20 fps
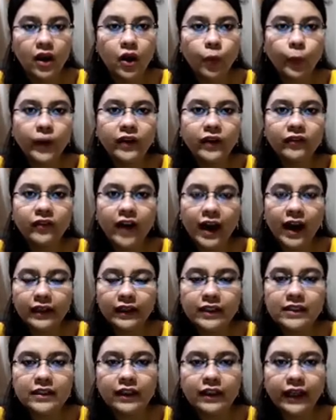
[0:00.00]
When
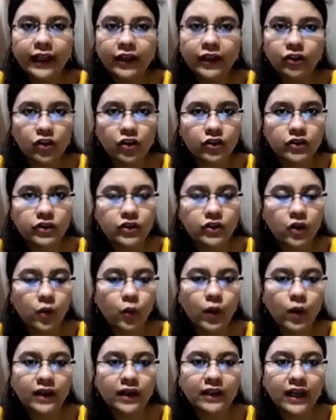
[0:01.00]
valence electrons of
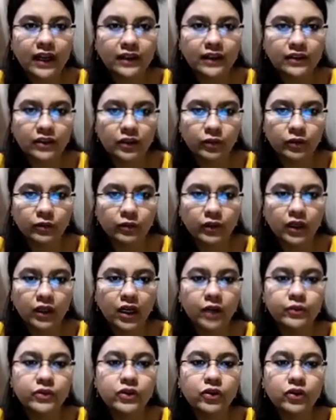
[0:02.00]
one atom
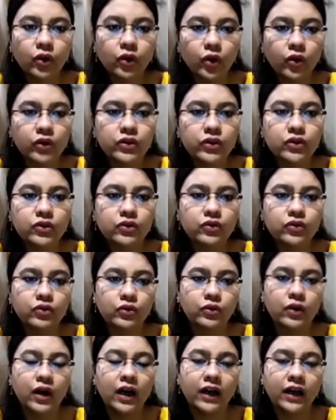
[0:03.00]
comes close
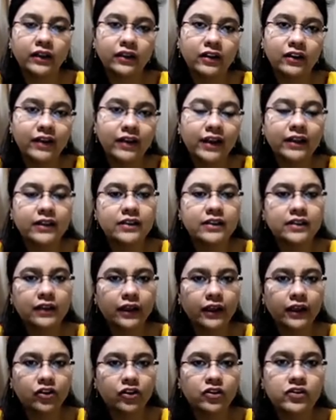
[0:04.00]
to other valence
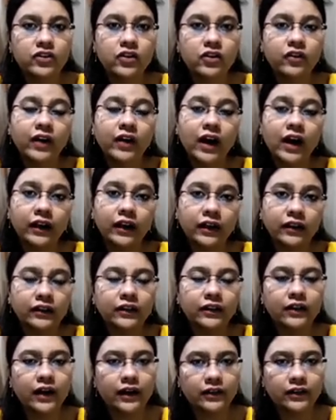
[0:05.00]
electrons of
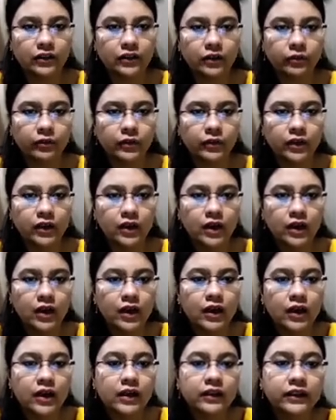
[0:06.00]
another atom,
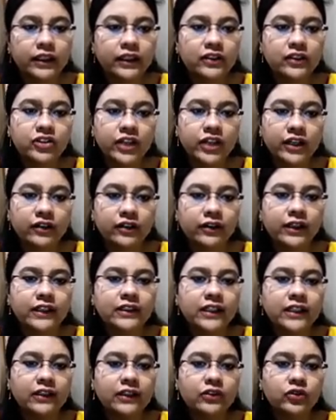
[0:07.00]
they generally
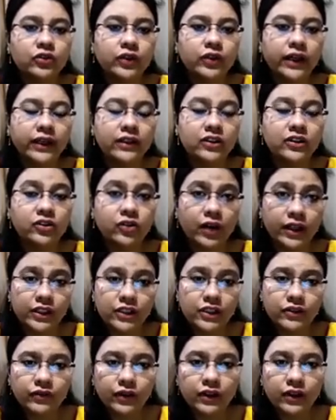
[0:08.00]
tend to get
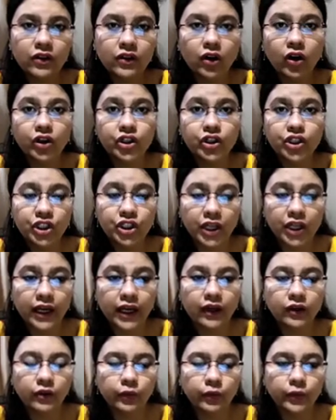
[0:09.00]
transferred or
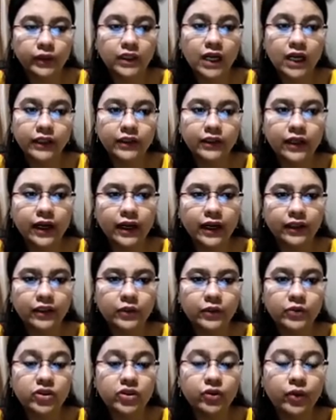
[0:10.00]
shared with other
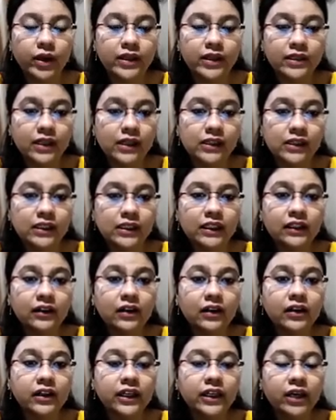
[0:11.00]
atoms, resulting in
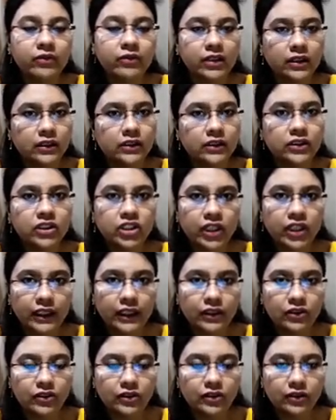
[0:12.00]
a chemical
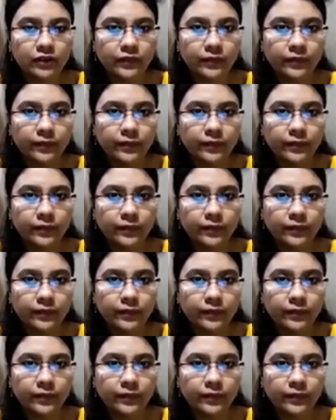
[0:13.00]
change.